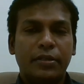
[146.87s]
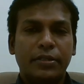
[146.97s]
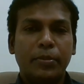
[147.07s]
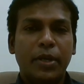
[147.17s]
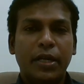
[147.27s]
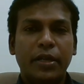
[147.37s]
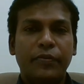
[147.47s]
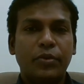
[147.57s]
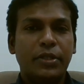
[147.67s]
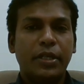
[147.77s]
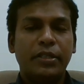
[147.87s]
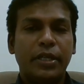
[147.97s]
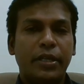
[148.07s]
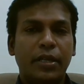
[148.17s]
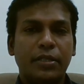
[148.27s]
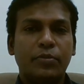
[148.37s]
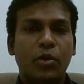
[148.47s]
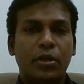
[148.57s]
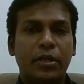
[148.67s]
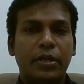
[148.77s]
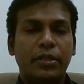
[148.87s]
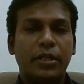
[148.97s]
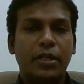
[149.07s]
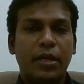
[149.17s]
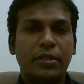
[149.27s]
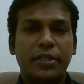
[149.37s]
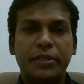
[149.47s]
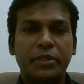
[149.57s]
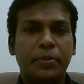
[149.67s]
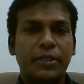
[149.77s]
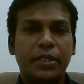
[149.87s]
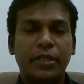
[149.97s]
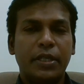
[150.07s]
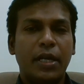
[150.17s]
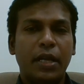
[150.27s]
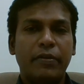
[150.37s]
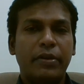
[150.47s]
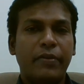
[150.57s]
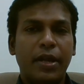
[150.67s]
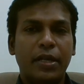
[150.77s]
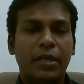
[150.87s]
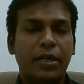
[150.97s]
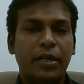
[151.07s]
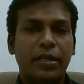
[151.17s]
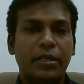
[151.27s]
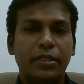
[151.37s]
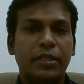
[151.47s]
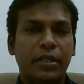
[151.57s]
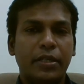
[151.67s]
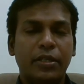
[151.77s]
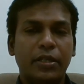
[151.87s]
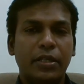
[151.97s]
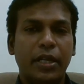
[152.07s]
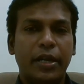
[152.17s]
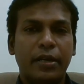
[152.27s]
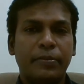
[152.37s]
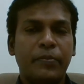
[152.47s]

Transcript: similarly, if you see in the Indian border, in the northeast, especially in the Galwan Valley in the Ladakh,